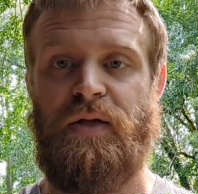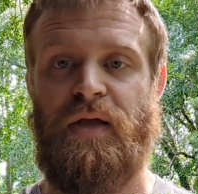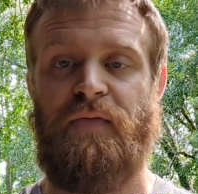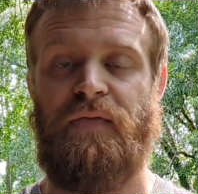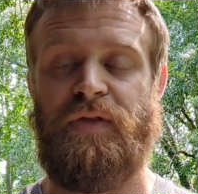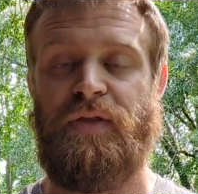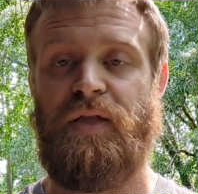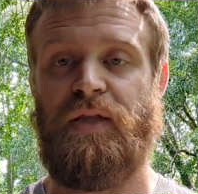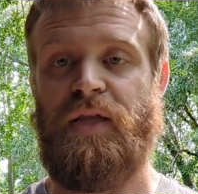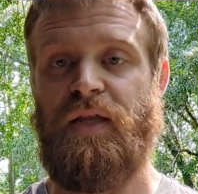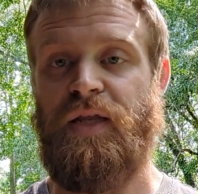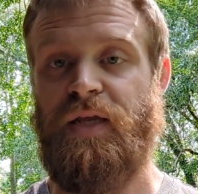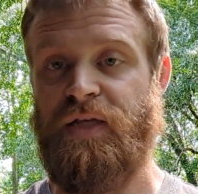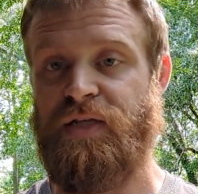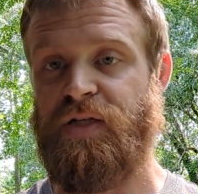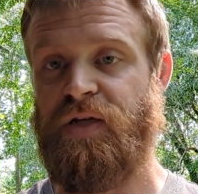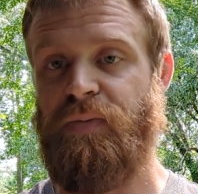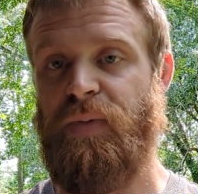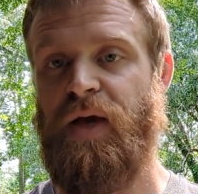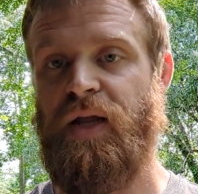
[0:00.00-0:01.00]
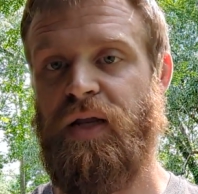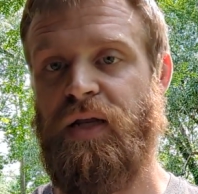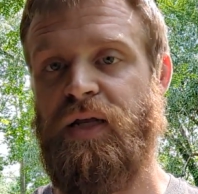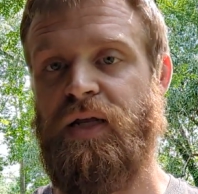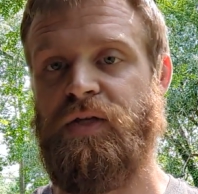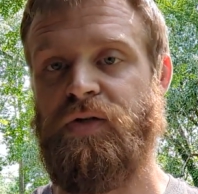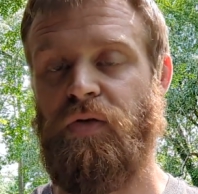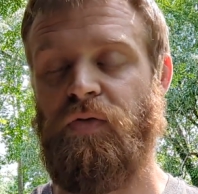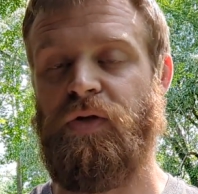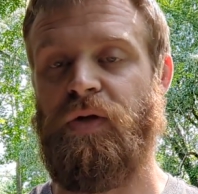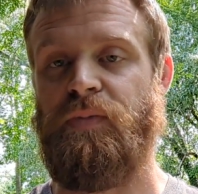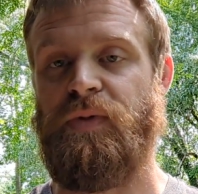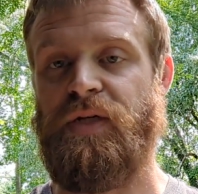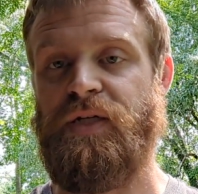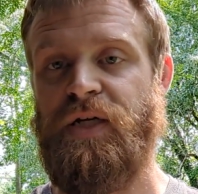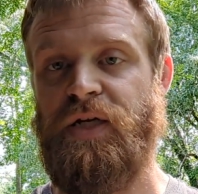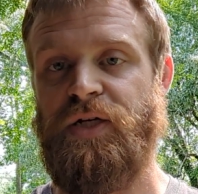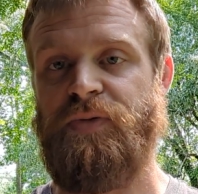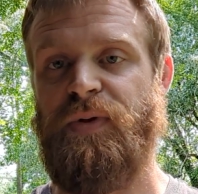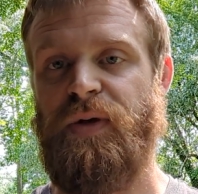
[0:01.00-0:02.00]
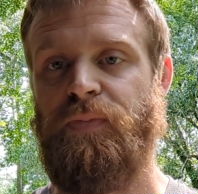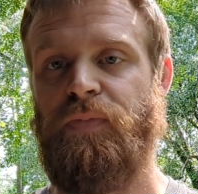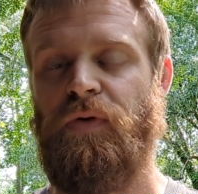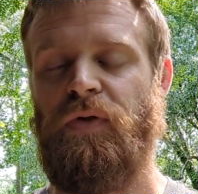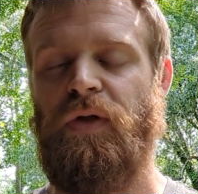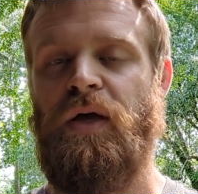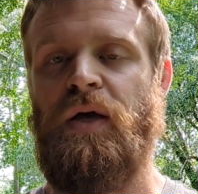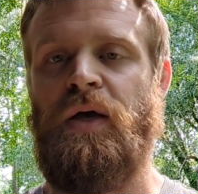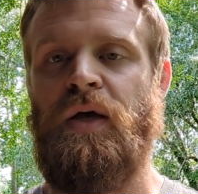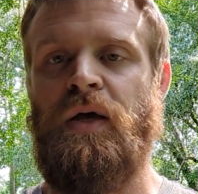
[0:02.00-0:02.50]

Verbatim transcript: Everything that he's commanded, he told them to teach people.